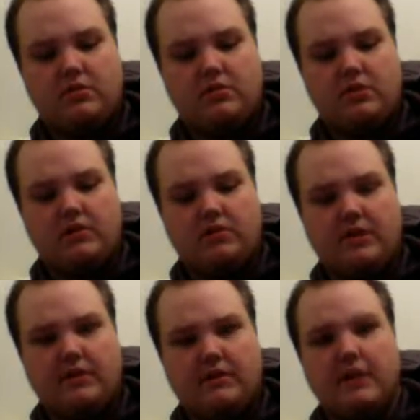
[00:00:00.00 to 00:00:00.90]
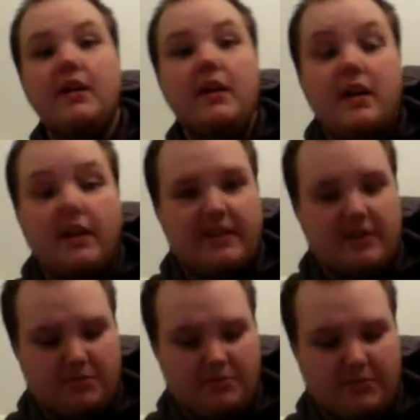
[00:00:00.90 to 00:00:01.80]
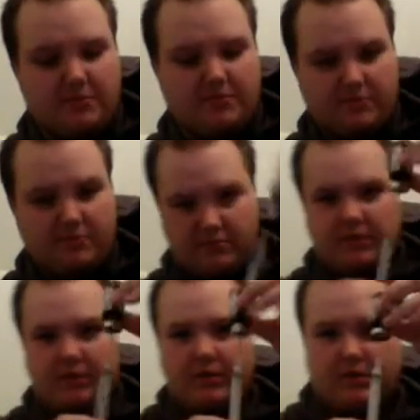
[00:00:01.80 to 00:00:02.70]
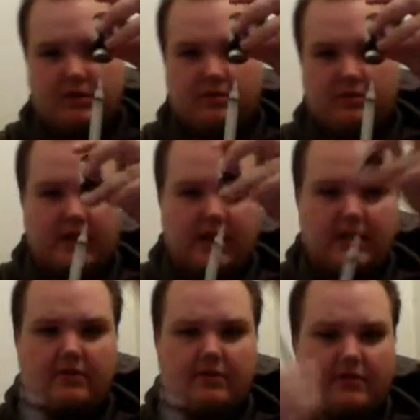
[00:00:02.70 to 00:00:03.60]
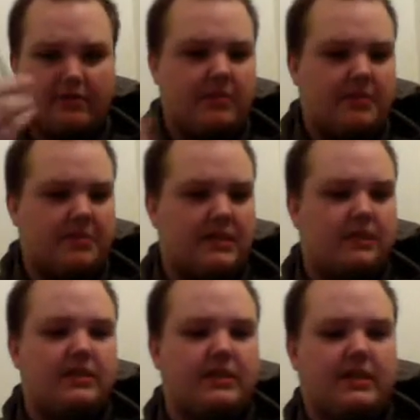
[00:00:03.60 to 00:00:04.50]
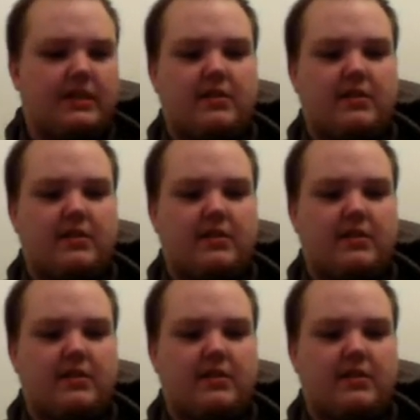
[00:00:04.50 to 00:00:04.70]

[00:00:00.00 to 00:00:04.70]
no, that's not right. And then you literally take it out. I emptied out the tea.